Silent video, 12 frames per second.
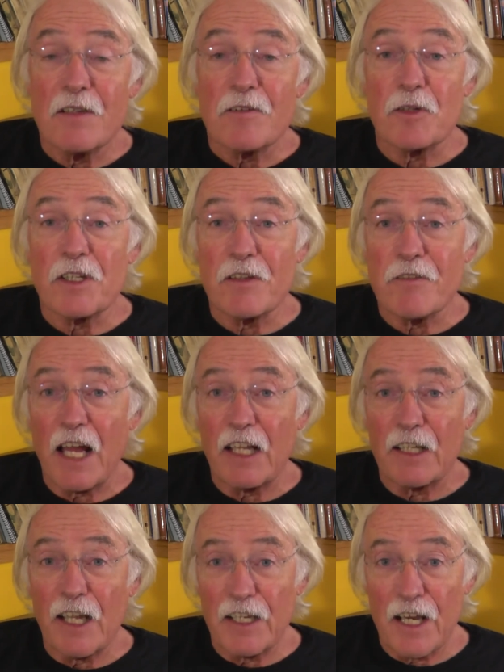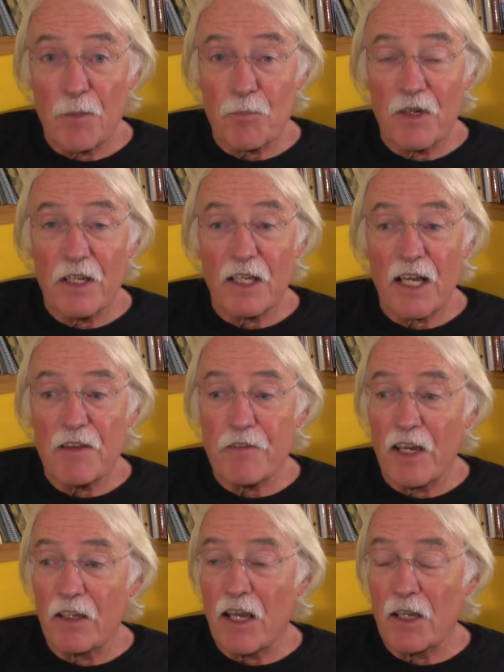Valley Light Opera, and I
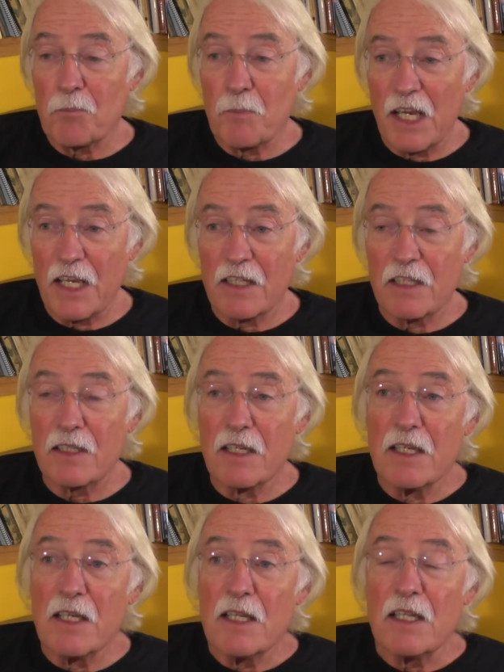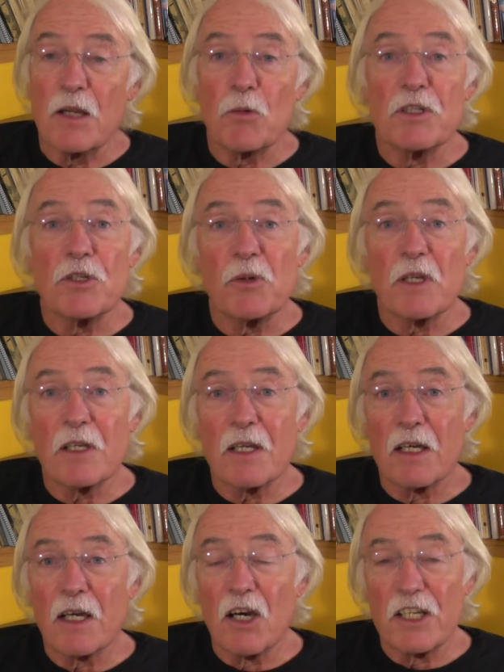found out in May that they were doing
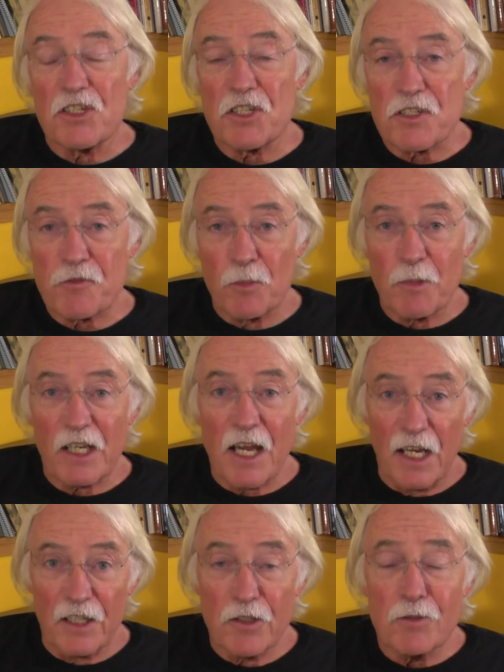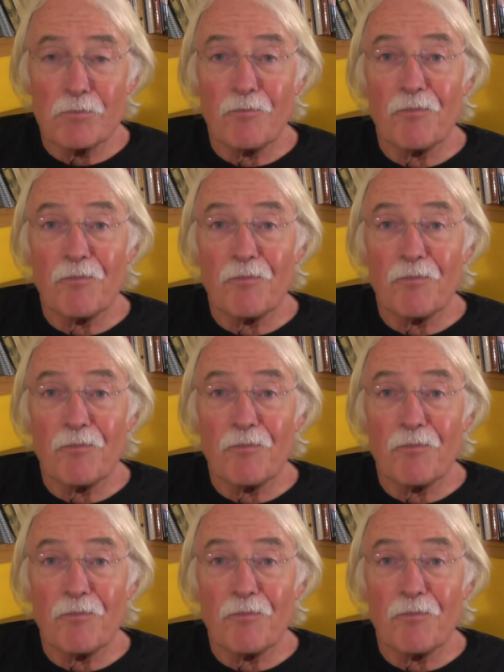auditions for Mikado,